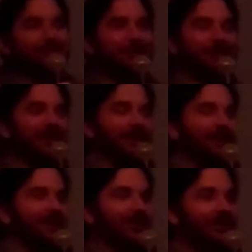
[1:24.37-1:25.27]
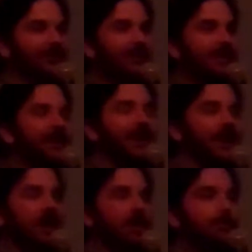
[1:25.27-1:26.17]
from Broken Arrow.
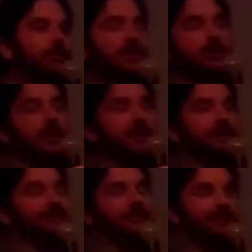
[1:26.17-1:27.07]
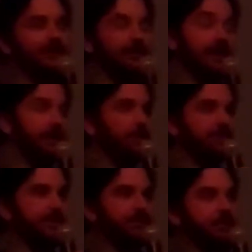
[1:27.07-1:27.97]
I can
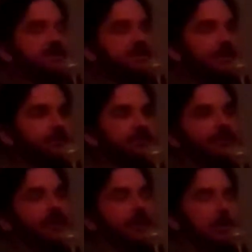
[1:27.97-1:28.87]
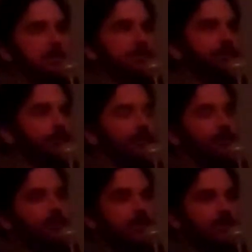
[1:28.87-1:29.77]
only speak for myself.
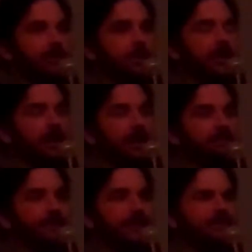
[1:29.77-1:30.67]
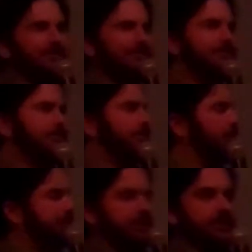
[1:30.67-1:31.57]
I find
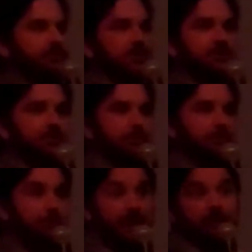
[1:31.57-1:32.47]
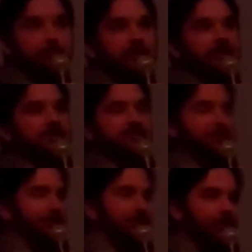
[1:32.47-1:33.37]
personally traditional biopics,
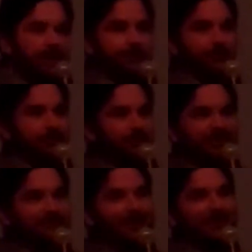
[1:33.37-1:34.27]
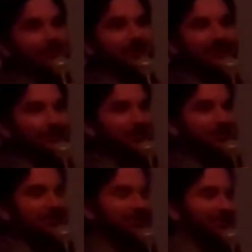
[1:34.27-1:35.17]
Cradle to the Grave biopics, where
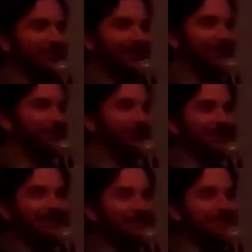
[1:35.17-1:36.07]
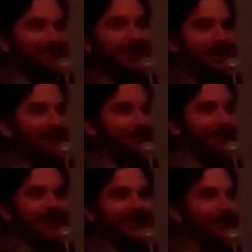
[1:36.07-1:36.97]
you see someone at age 5
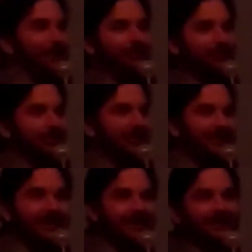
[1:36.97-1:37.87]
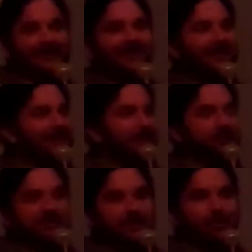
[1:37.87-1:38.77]
and that offers the key to
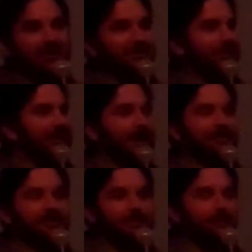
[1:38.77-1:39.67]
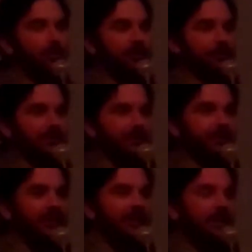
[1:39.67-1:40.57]
understand why something happens to them 4 years
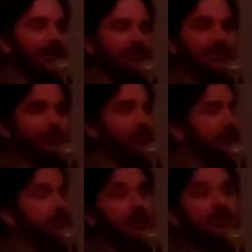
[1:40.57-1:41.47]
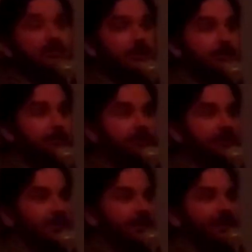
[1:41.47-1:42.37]
later. I find them really reductive.
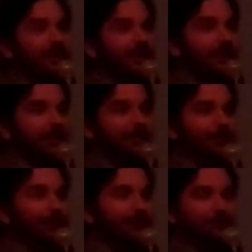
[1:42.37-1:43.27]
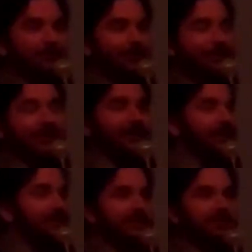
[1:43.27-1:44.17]
I can
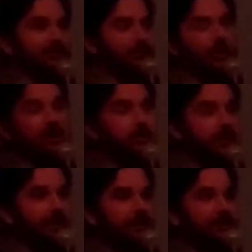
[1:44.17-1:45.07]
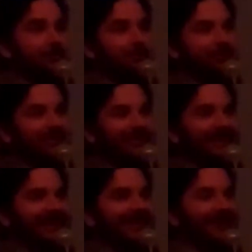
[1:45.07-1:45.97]
do the same thing for Wikipedia,
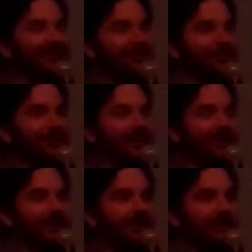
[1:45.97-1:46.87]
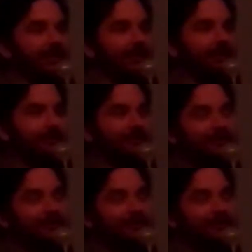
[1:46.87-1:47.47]
usually. And